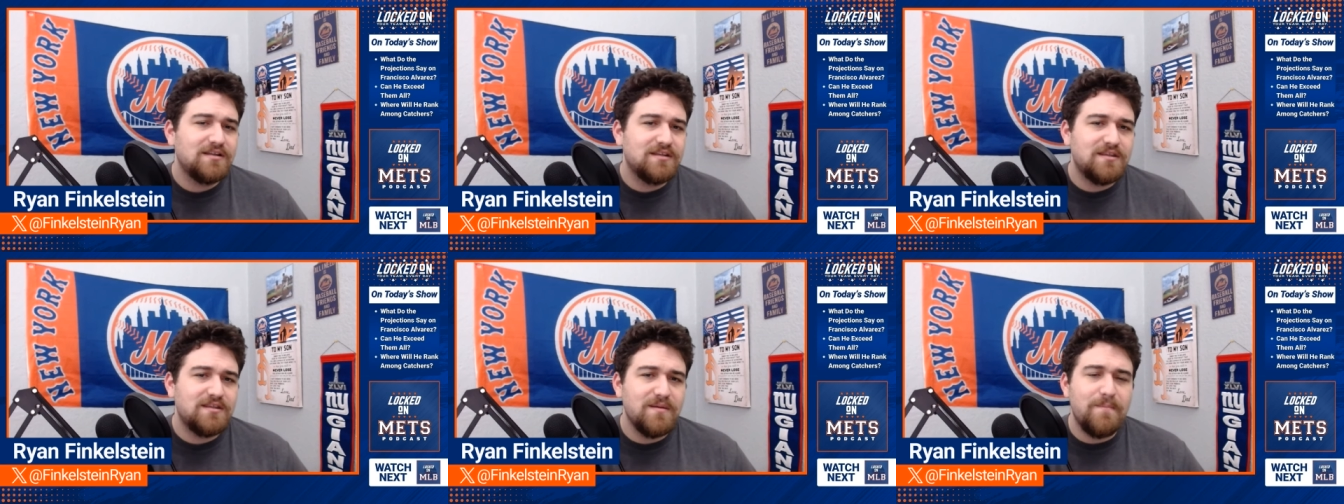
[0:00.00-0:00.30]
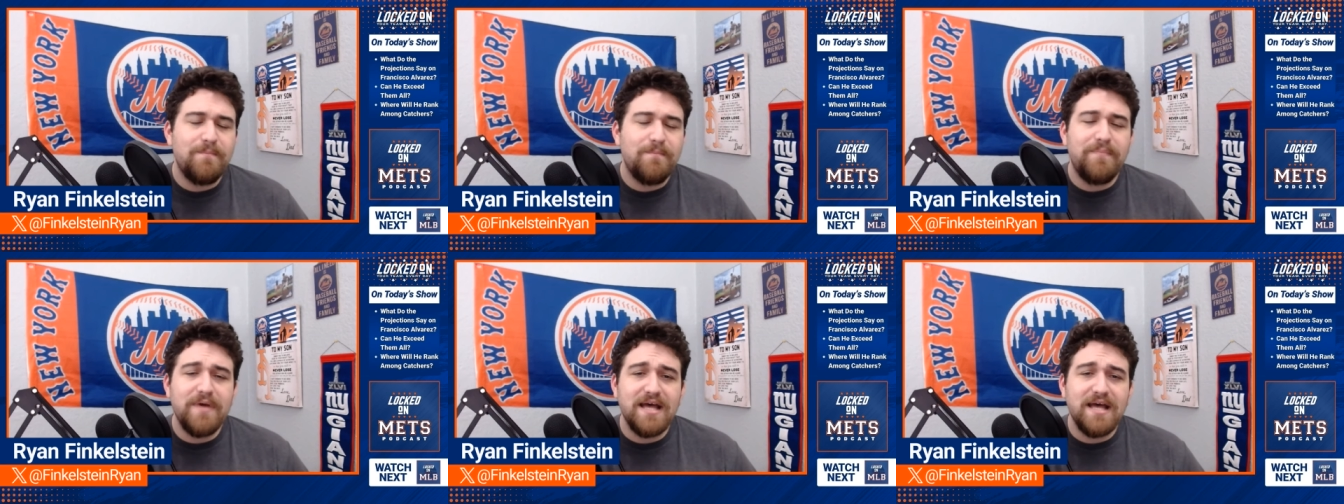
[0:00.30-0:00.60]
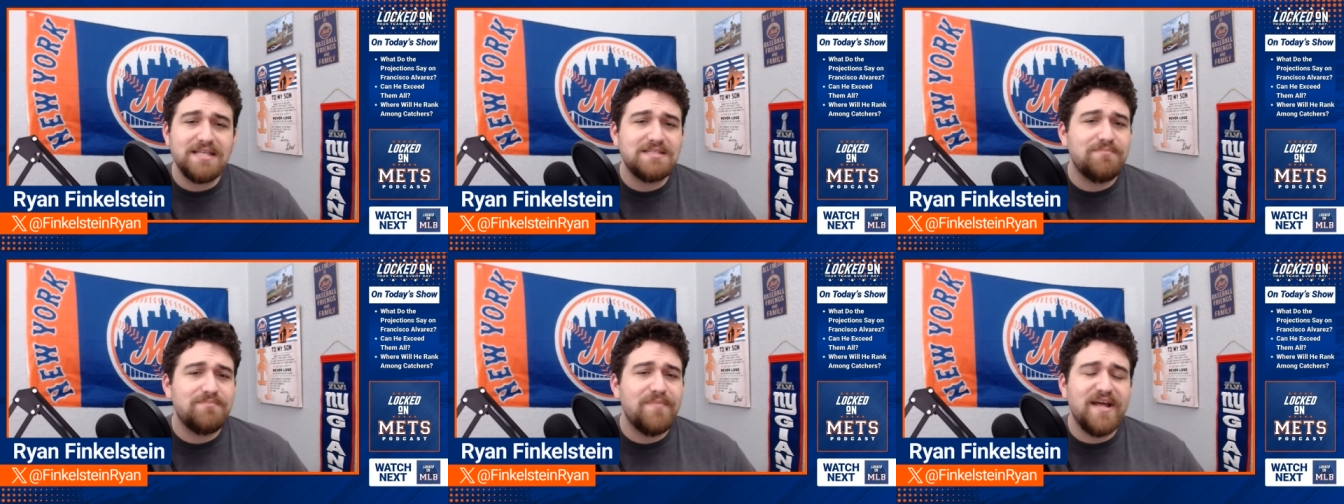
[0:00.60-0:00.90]
The
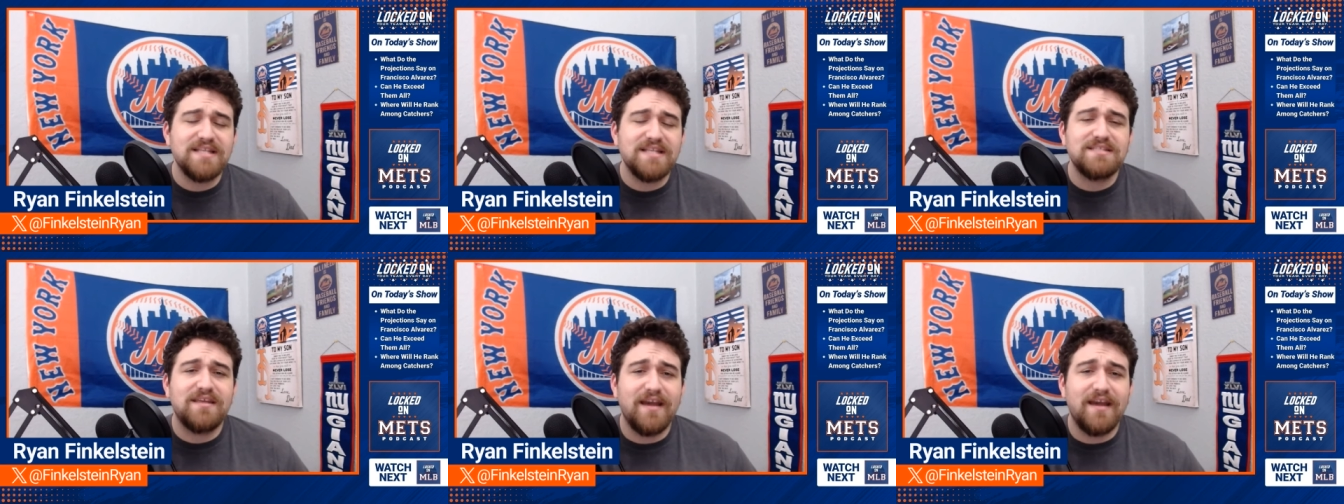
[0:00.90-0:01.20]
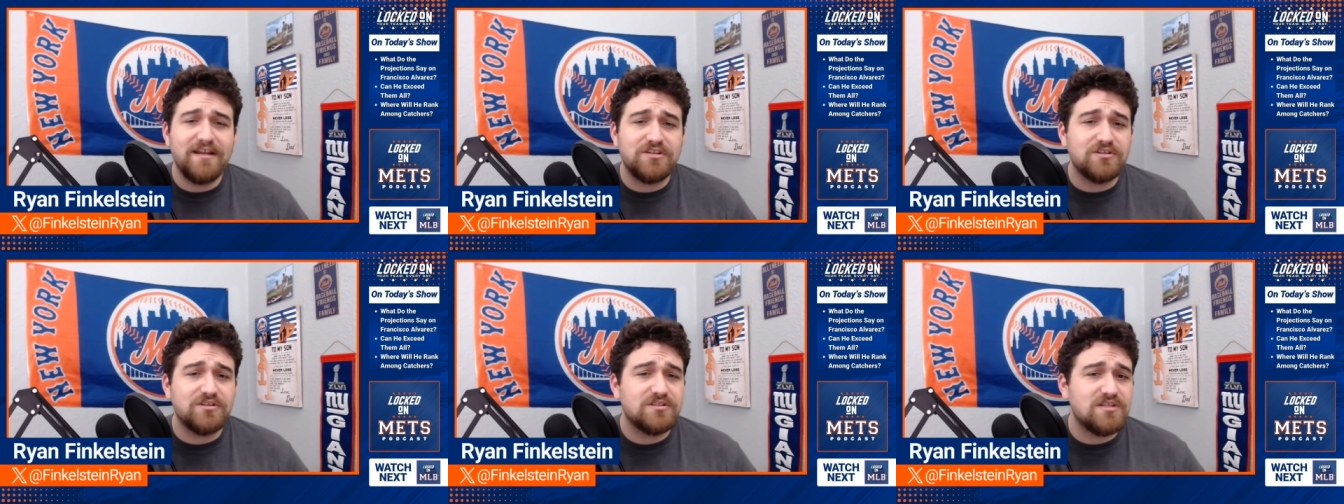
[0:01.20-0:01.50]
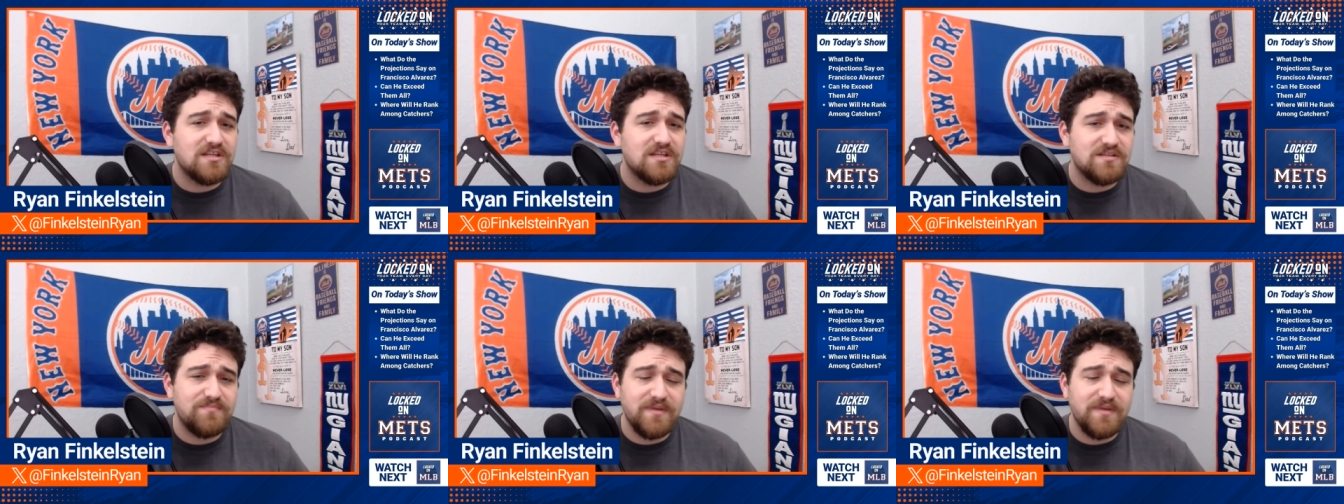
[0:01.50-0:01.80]
best Mets catcher
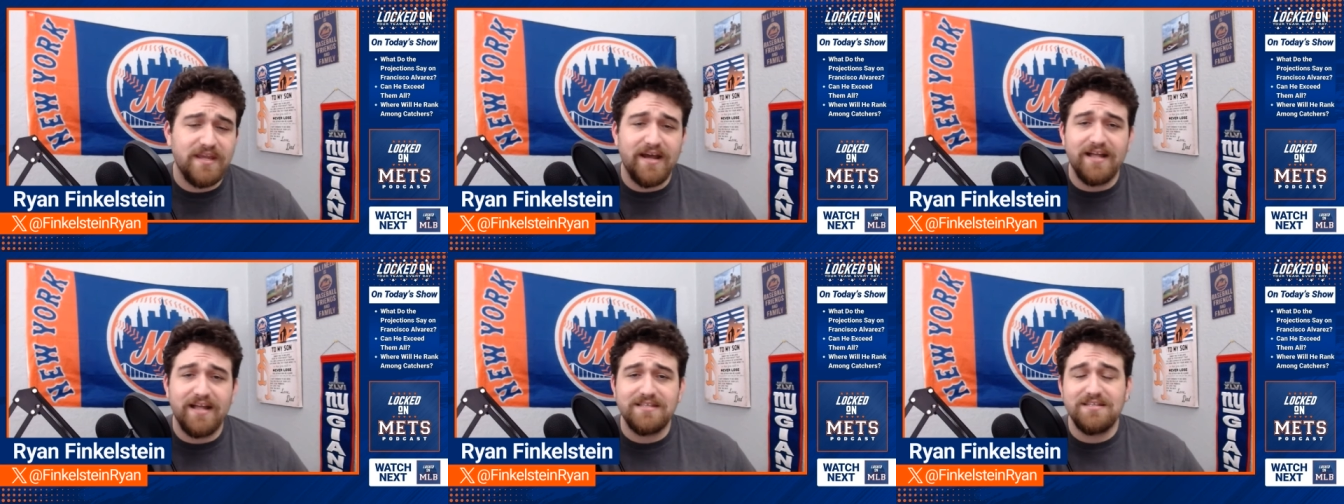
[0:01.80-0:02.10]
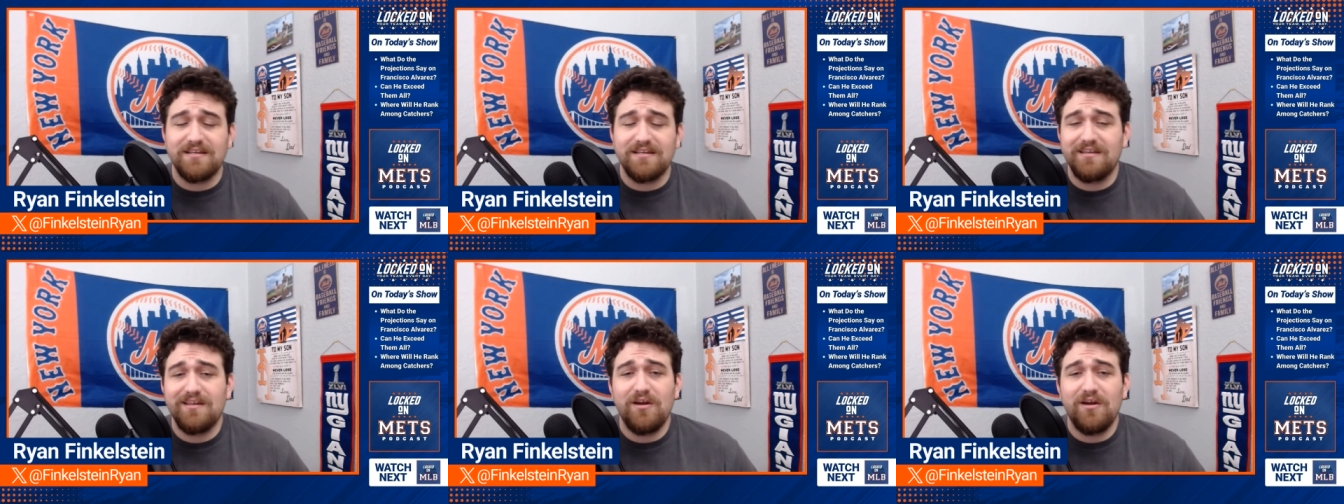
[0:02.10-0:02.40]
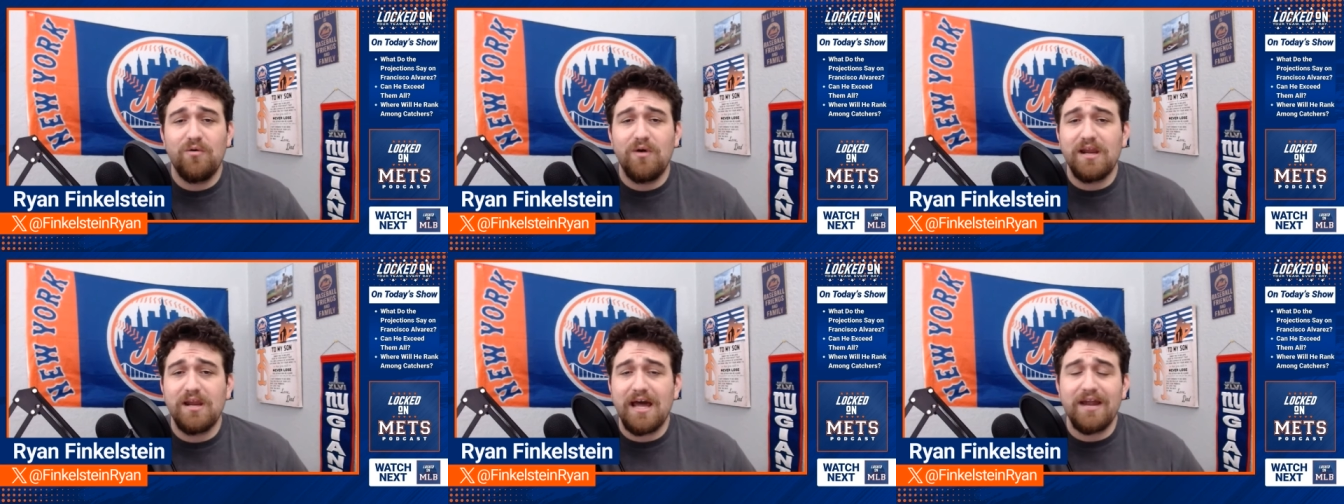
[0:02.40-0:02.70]
since Piazza. And you know
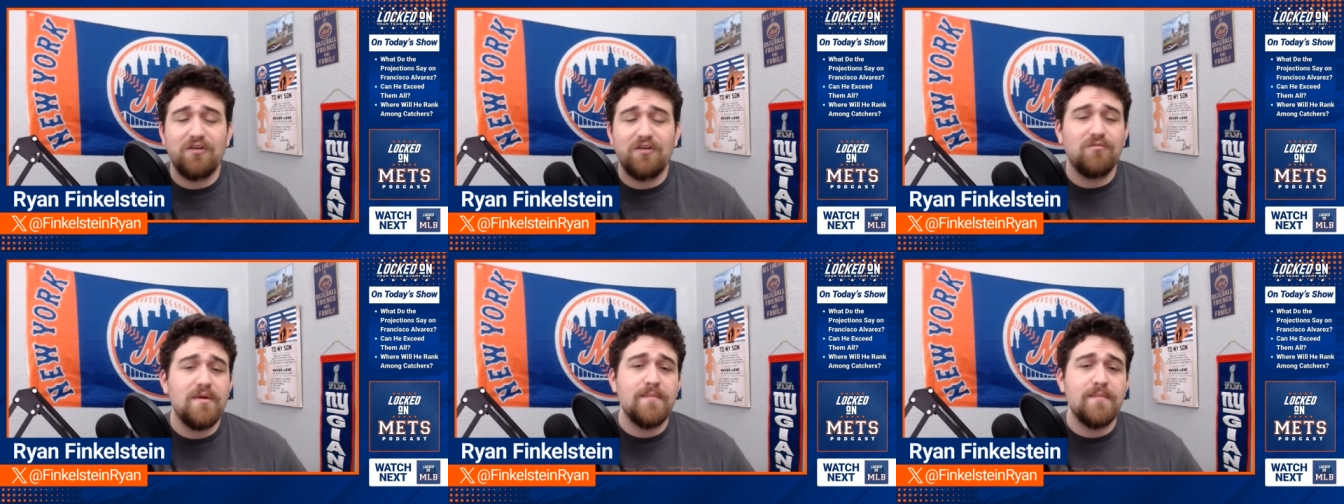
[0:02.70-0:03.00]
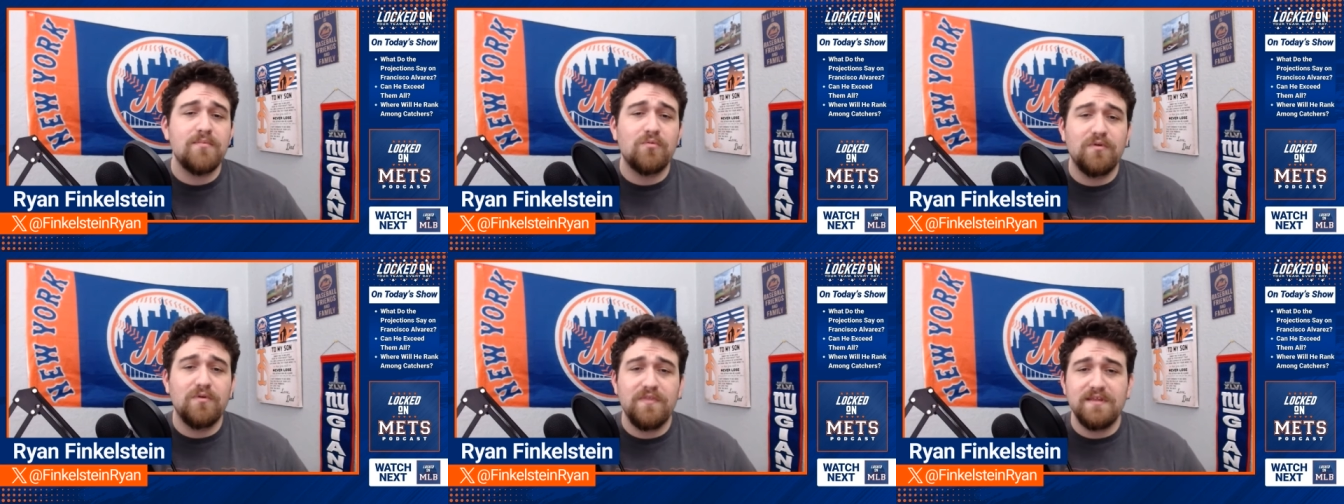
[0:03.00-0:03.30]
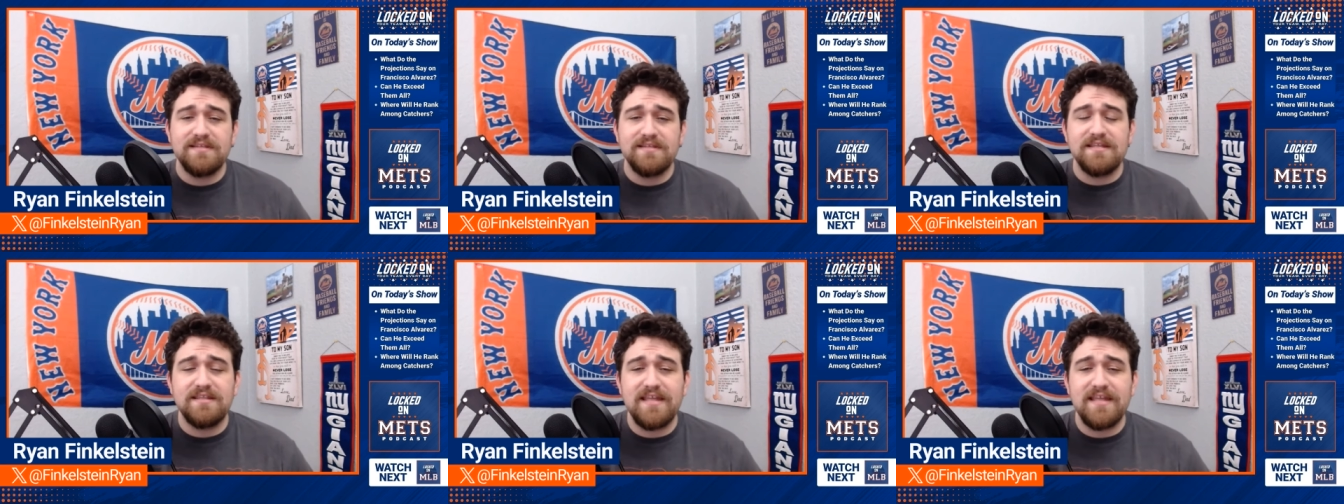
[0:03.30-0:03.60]
what? I remember when they
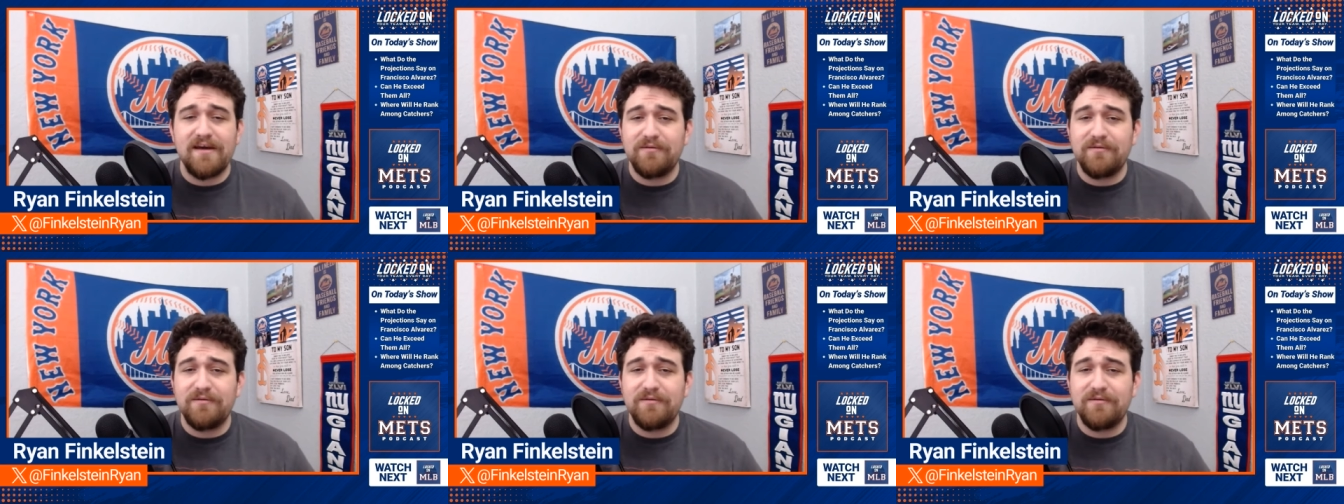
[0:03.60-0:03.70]
did that